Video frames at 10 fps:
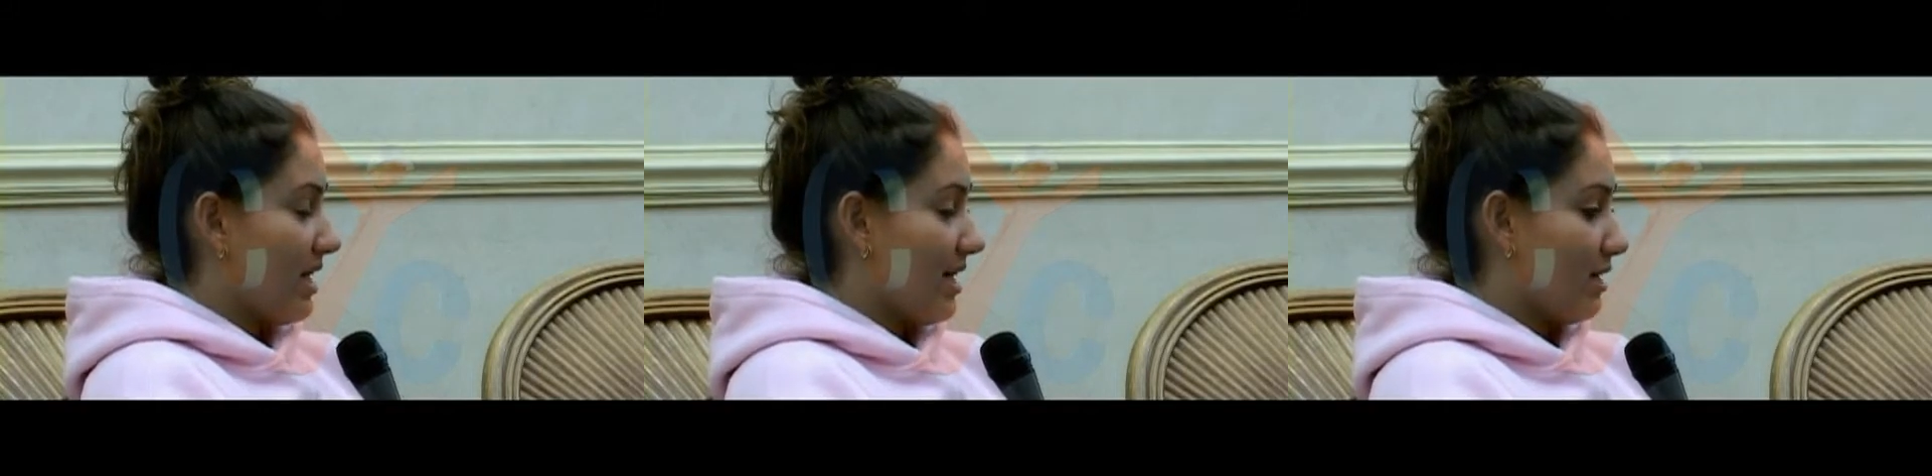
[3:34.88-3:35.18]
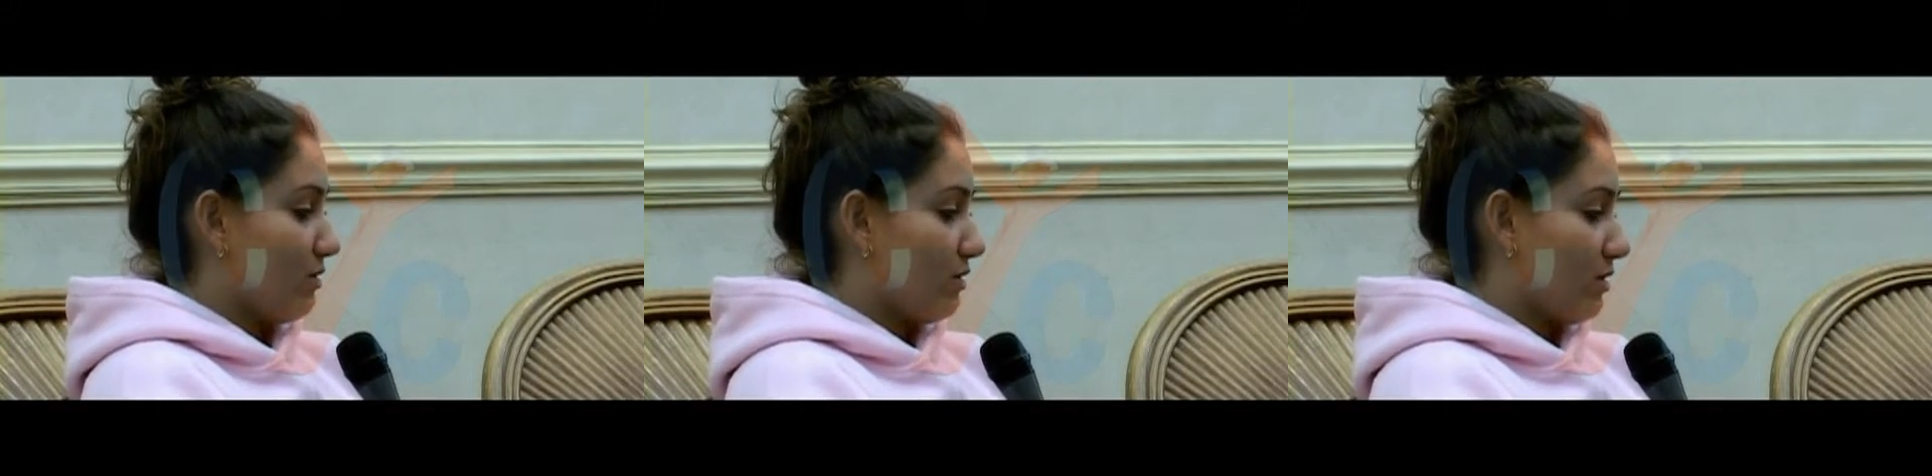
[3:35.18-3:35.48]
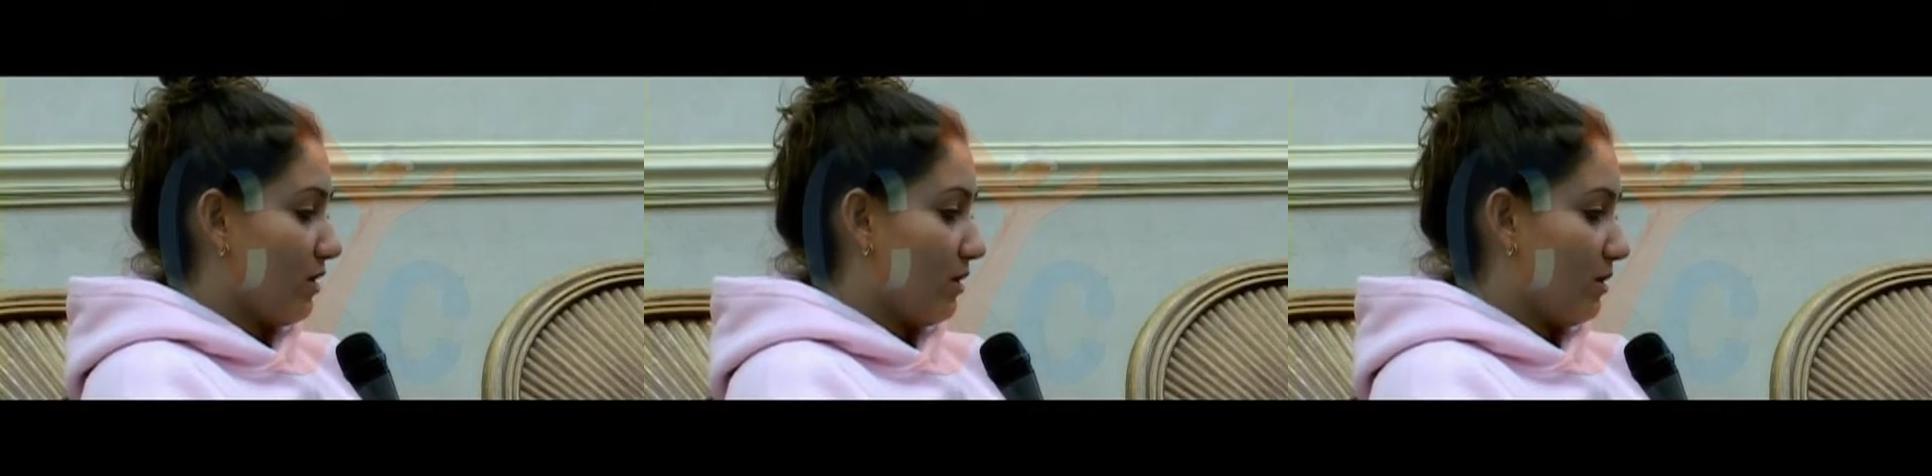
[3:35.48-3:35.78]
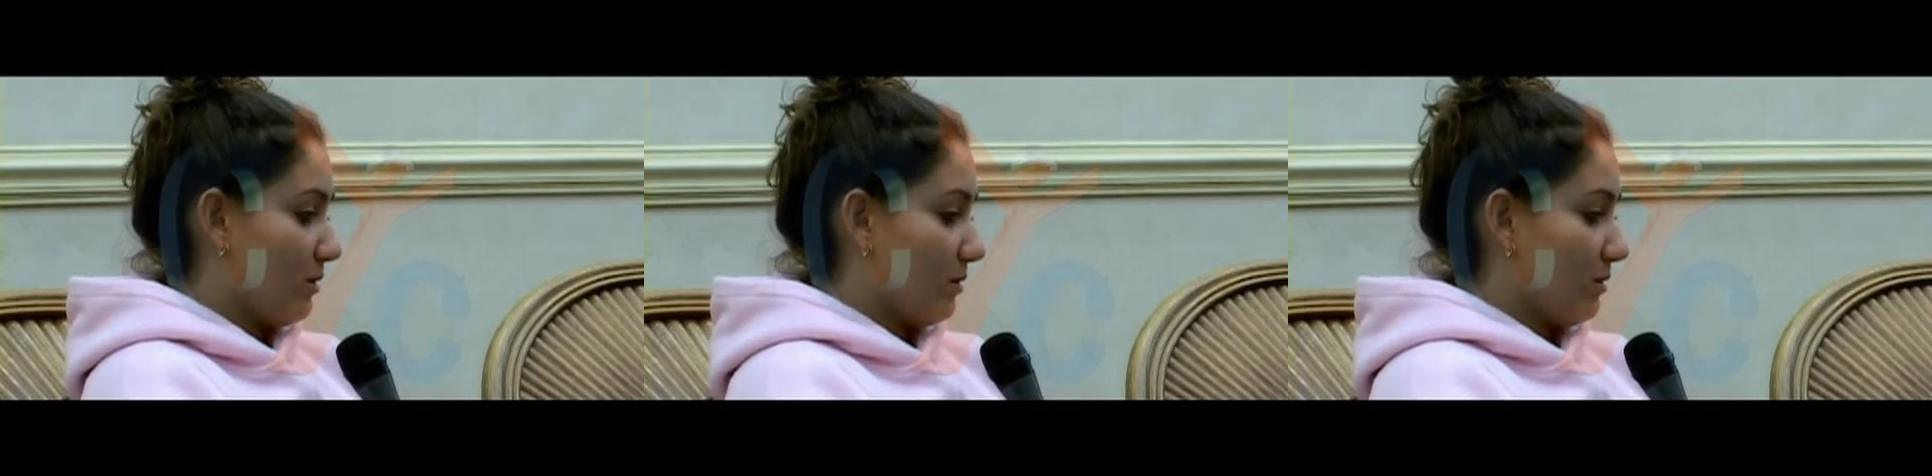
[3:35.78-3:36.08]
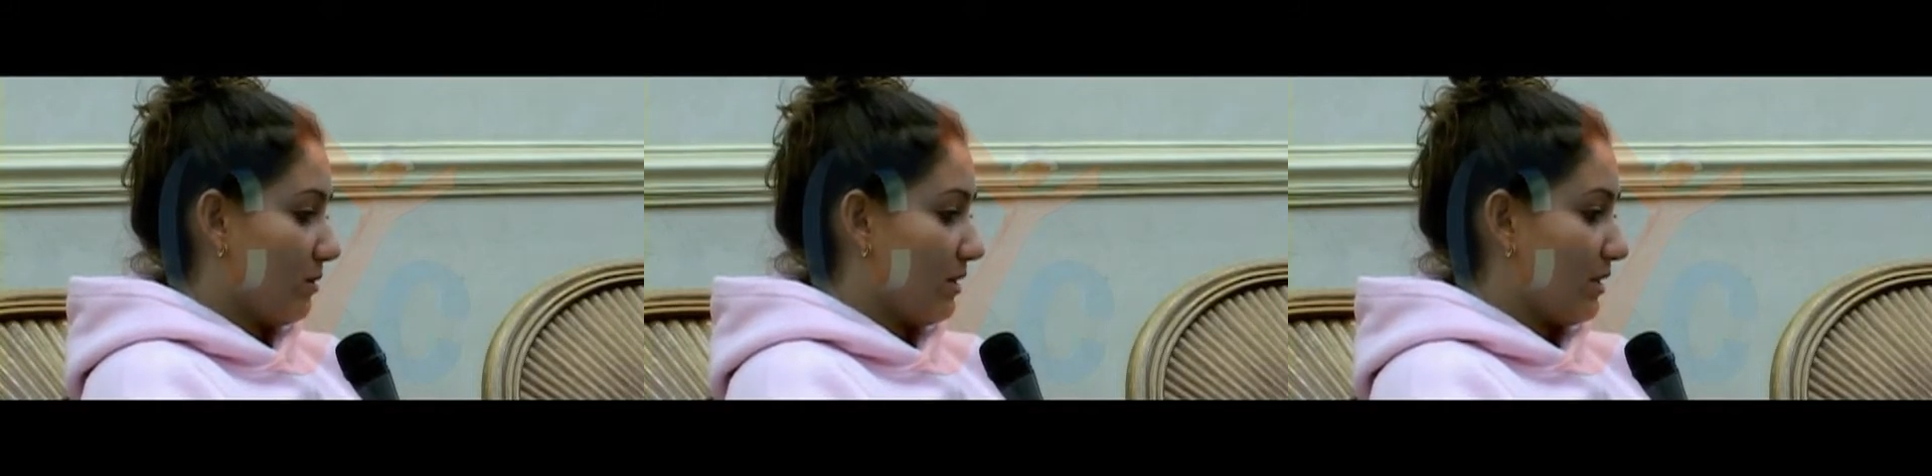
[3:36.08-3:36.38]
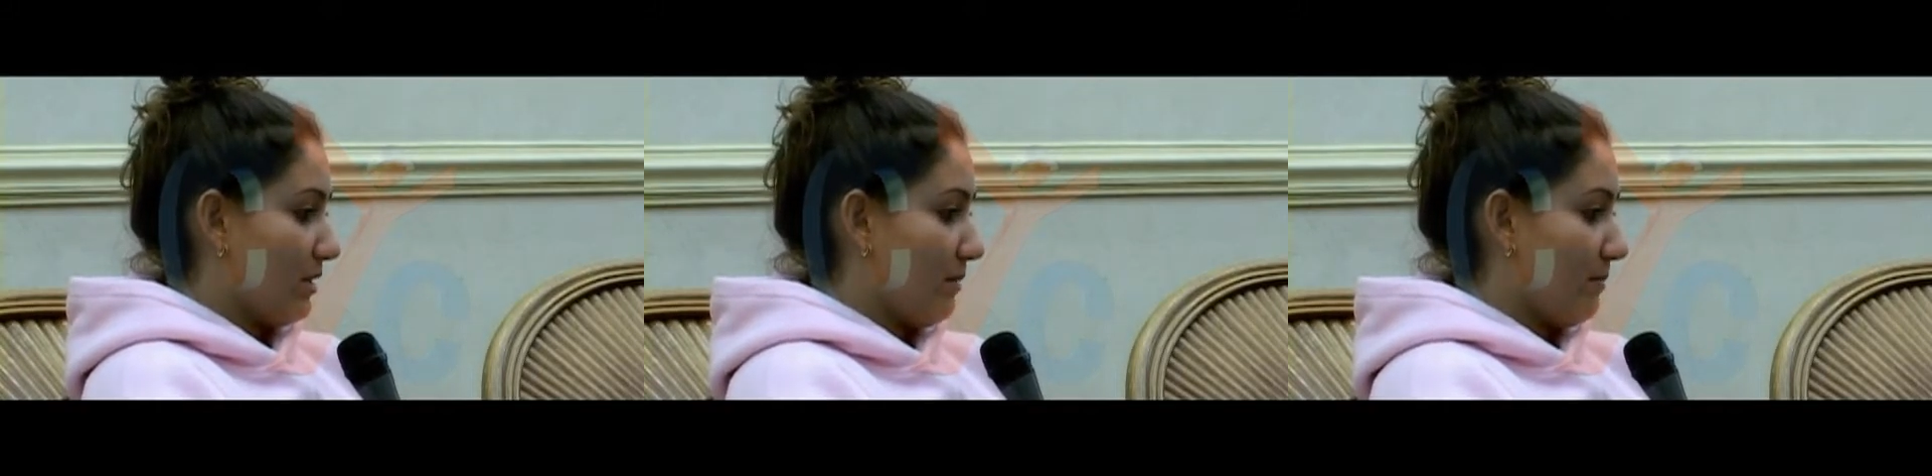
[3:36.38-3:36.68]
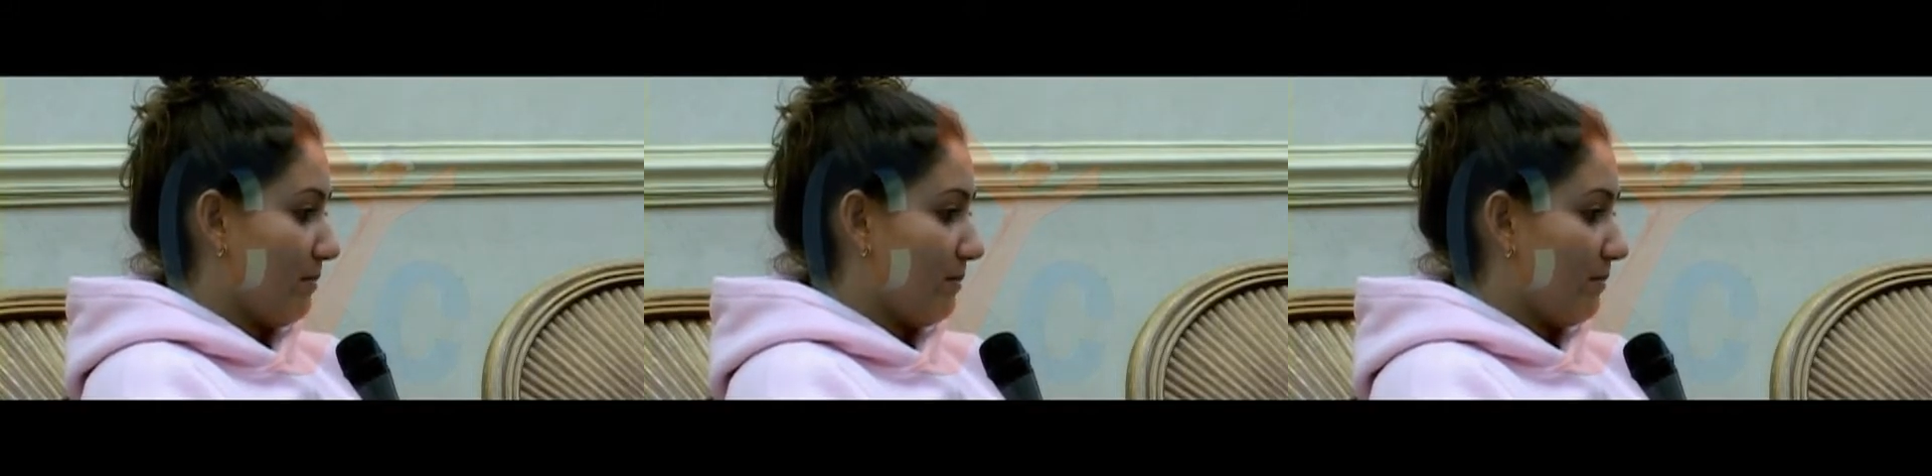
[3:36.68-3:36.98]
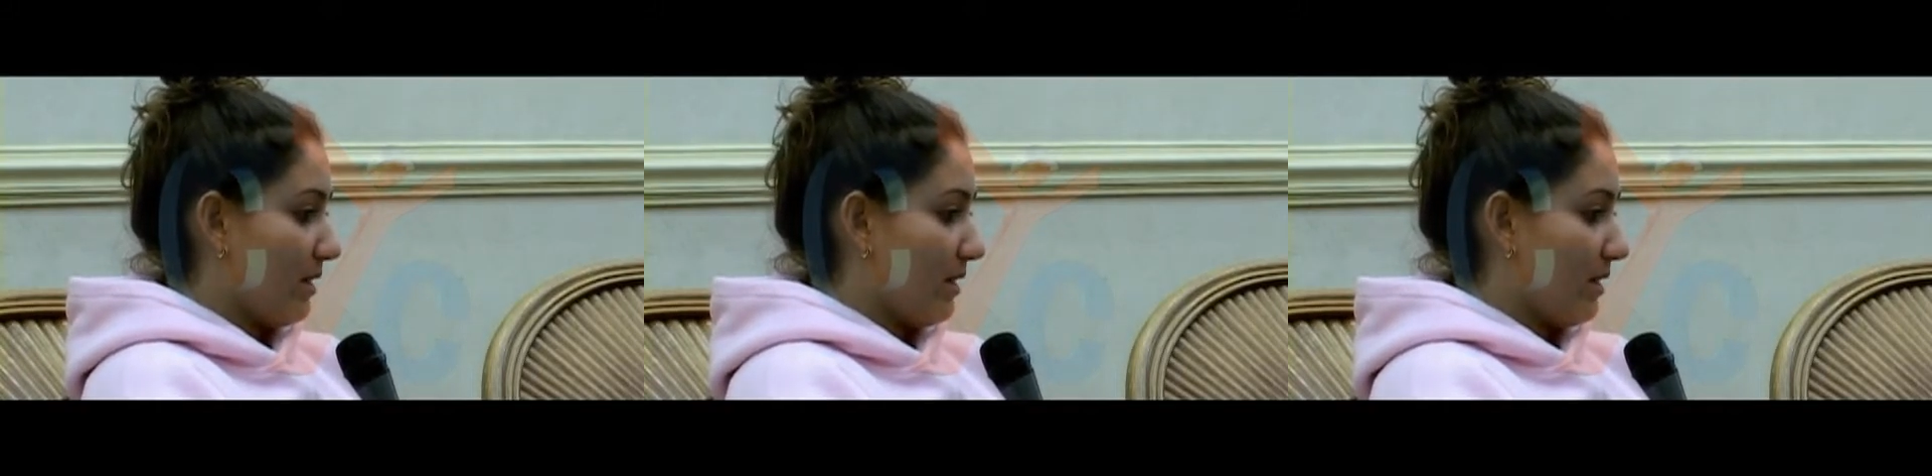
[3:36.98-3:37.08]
And so some